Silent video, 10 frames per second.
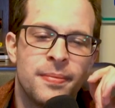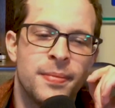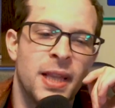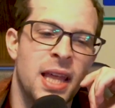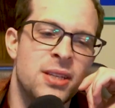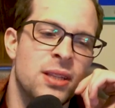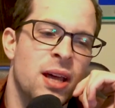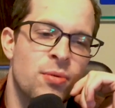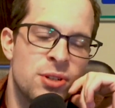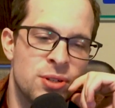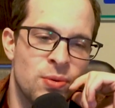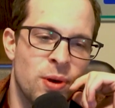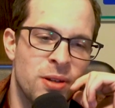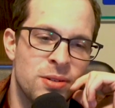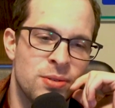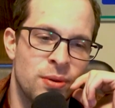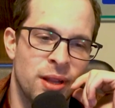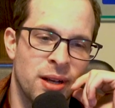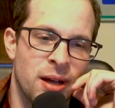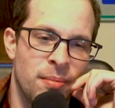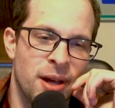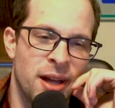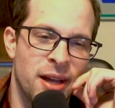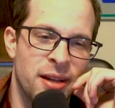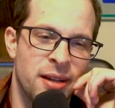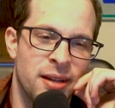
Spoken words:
But that was just a wild story that caught my eye.